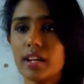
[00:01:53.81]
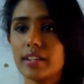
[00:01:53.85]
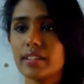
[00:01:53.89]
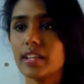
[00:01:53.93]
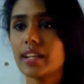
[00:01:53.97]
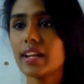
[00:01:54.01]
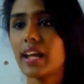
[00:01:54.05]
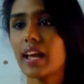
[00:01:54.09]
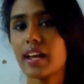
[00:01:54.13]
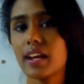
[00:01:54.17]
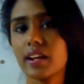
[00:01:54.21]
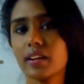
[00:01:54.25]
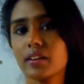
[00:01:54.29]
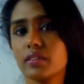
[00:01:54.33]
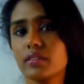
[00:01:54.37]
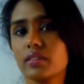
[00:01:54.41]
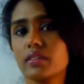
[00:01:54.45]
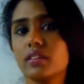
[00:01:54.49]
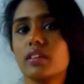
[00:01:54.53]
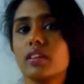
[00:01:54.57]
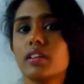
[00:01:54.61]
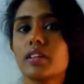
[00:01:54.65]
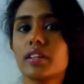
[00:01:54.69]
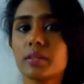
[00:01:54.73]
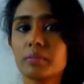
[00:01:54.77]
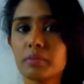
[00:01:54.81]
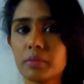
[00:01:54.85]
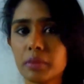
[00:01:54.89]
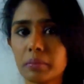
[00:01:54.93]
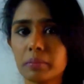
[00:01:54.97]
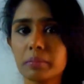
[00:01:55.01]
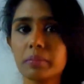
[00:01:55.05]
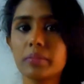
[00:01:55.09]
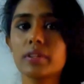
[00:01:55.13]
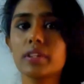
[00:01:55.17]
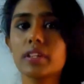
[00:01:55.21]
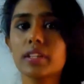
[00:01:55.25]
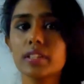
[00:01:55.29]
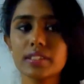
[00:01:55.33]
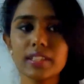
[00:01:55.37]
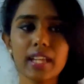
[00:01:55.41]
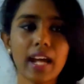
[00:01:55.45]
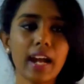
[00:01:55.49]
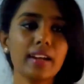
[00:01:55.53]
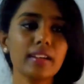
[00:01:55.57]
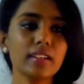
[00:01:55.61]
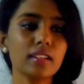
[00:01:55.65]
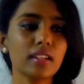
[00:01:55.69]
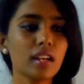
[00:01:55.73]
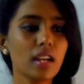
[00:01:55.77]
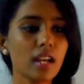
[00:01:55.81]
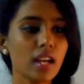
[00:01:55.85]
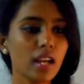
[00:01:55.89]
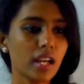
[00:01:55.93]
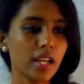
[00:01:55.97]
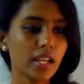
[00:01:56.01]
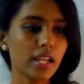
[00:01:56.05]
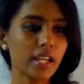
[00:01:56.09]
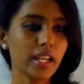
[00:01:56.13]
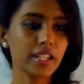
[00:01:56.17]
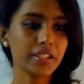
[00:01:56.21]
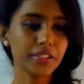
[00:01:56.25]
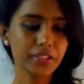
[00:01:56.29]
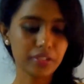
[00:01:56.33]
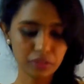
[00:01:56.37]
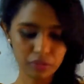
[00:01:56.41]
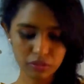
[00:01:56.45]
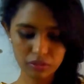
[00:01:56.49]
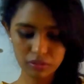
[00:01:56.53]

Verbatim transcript: then I uh, remembered that it